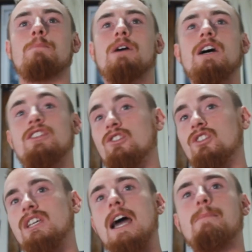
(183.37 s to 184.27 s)
But you can
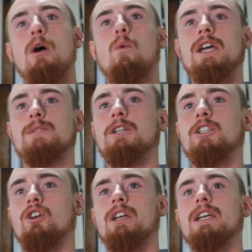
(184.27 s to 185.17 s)
see how my weight's been
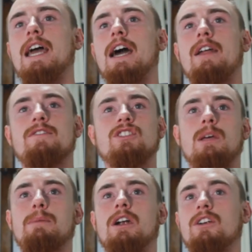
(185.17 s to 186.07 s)
trending down ever since
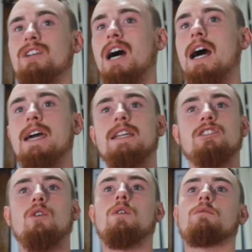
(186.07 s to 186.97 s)
I've been on a diet.
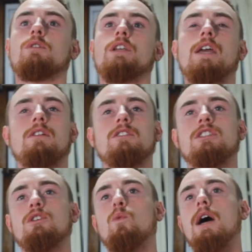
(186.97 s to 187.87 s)
It's going
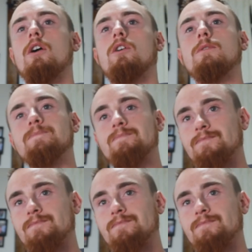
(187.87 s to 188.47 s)
ridiculously well,